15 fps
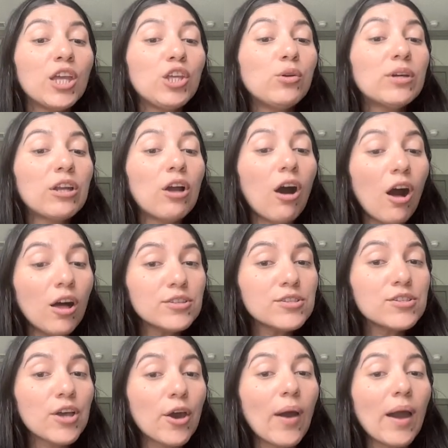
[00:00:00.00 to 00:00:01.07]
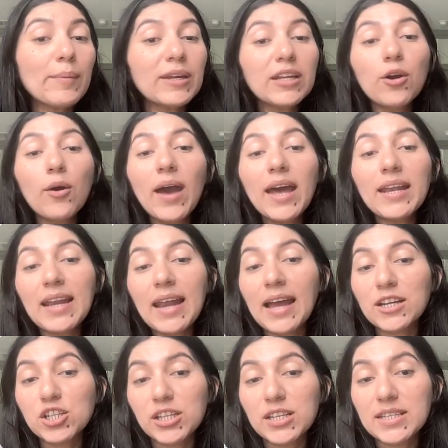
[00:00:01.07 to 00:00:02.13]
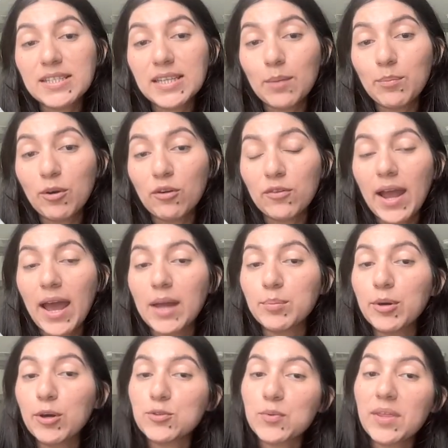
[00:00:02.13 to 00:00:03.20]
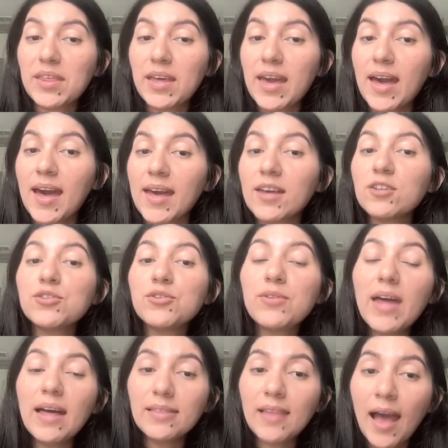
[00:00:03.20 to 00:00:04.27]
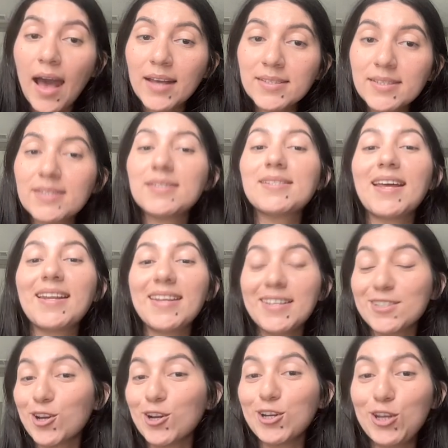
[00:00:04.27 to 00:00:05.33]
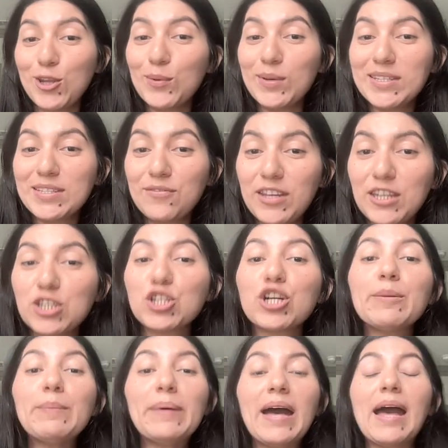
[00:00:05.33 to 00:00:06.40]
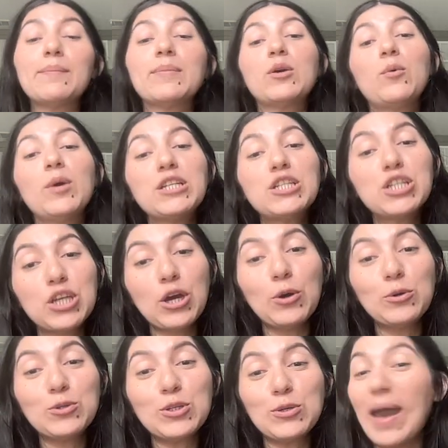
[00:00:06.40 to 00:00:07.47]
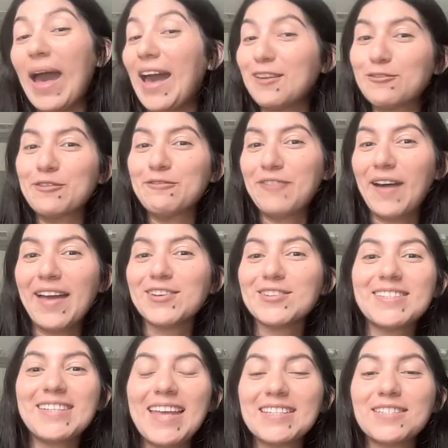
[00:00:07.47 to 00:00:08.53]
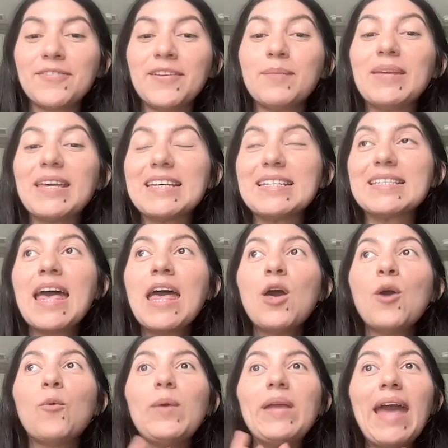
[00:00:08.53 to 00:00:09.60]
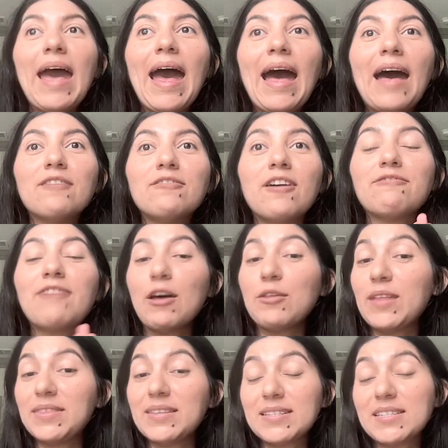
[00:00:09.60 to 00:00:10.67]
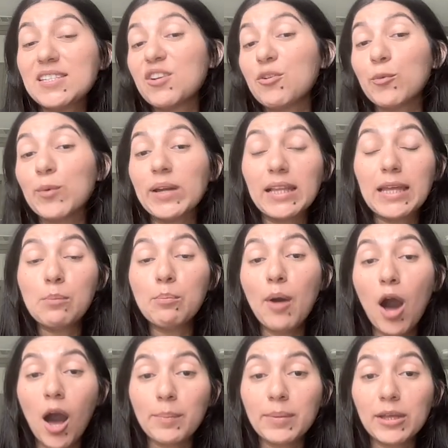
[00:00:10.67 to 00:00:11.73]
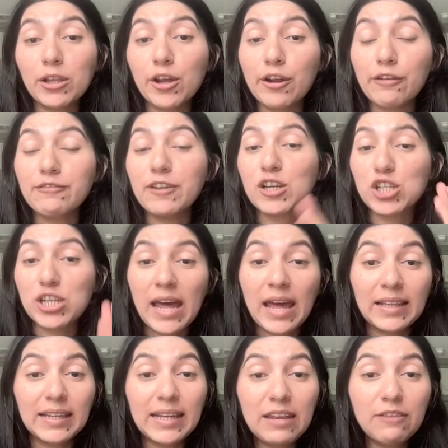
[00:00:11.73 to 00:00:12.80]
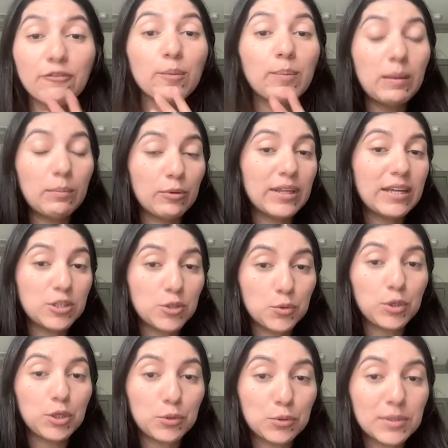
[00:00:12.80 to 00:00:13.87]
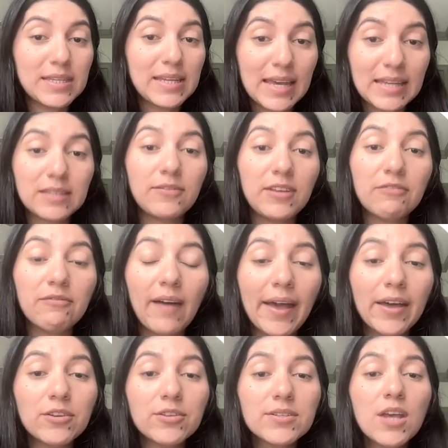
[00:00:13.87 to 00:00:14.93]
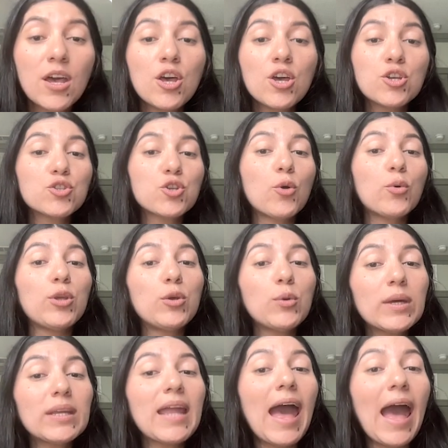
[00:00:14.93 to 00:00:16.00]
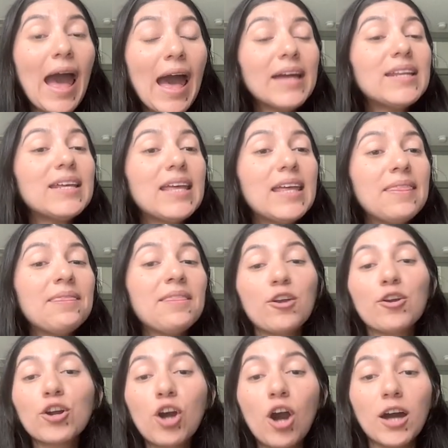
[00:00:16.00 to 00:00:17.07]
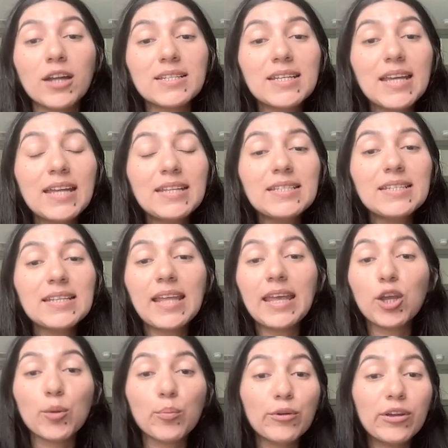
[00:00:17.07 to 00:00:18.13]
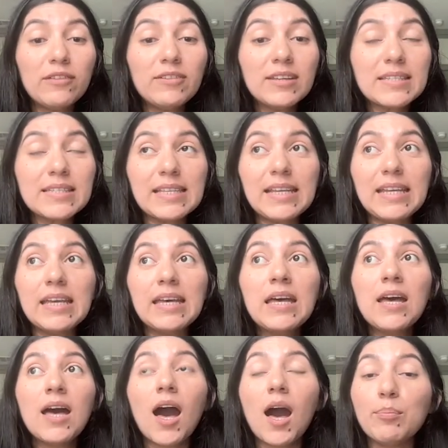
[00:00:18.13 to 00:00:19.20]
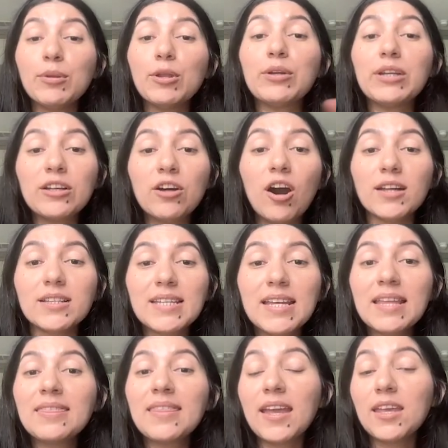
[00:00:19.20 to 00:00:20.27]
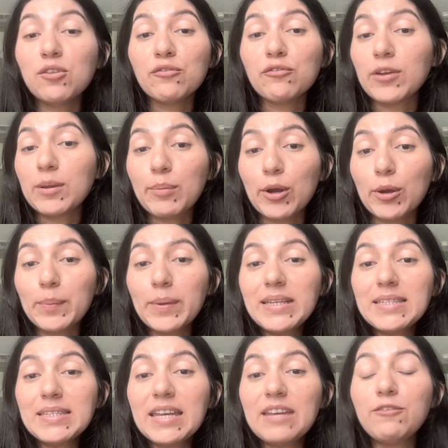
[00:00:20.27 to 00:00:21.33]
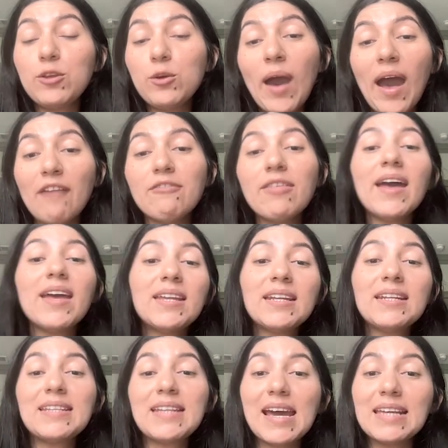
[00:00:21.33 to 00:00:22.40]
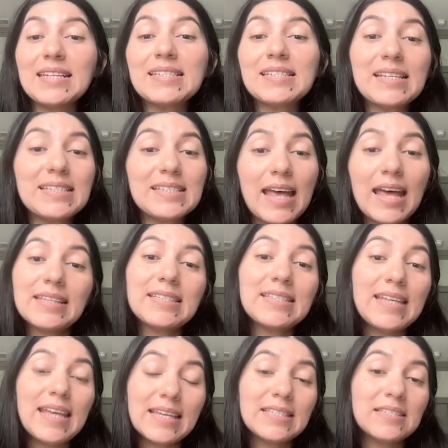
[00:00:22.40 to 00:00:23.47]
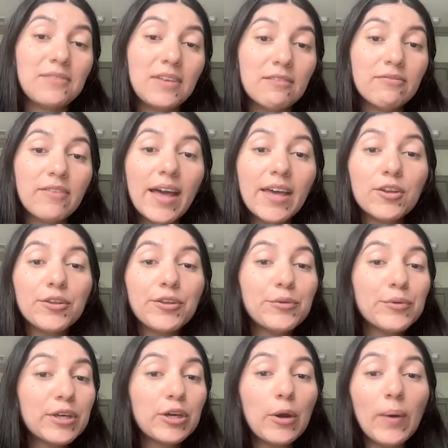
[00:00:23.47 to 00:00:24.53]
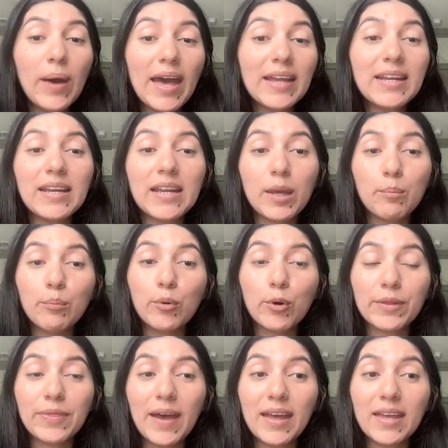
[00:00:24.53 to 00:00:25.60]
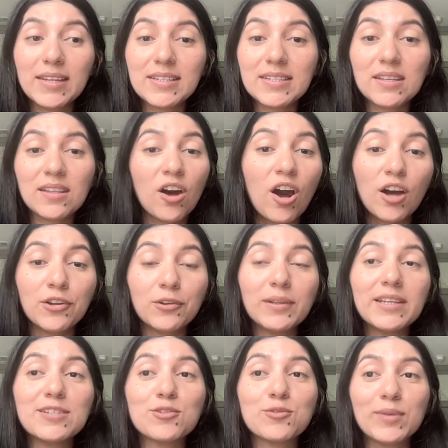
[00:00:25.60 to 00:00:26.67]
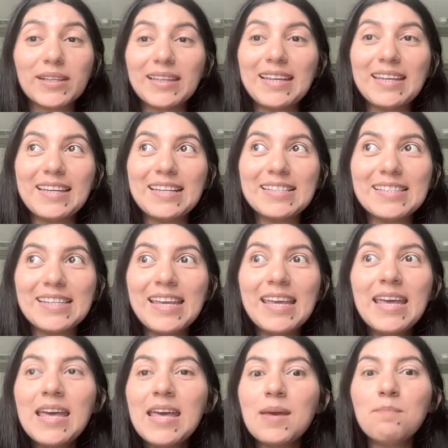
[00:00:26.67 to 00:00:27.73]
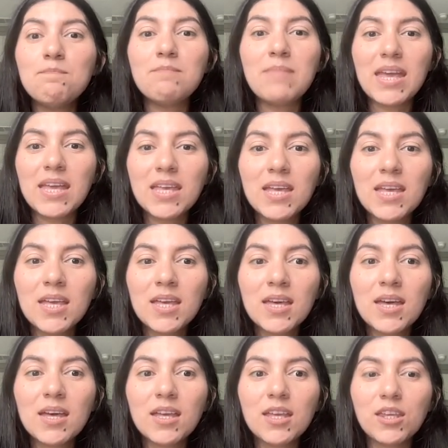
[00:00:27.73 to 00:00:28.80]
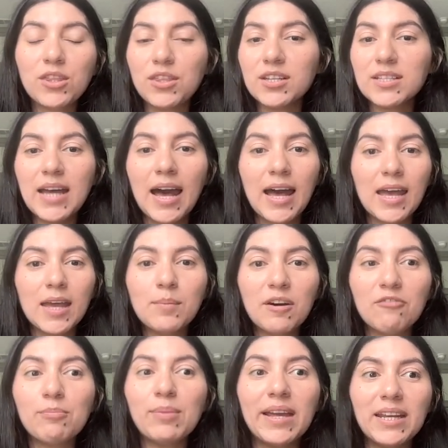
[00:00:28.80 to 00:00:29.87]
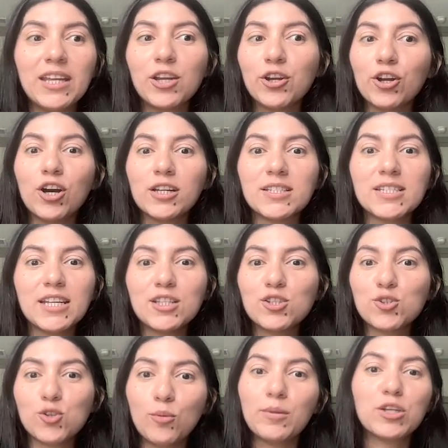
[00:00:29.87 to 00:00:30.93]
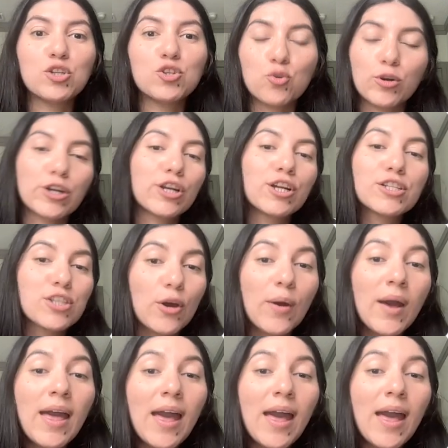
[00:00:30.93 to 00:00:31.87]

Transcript: You can also, I'm going to go ahead and actually skip over add post with AI. I'll do that last since that is our newest feature, but I'm going to go to add from file CSV because we have found that this is a really popular functionality for people that do use CSV files. So you can add in your content, like your previously uploaded content that you've repurposed. If you have that in a nice set CSV file, you can go ahead and import that into the auto list really easy, making the time of planning your content so much shorter. So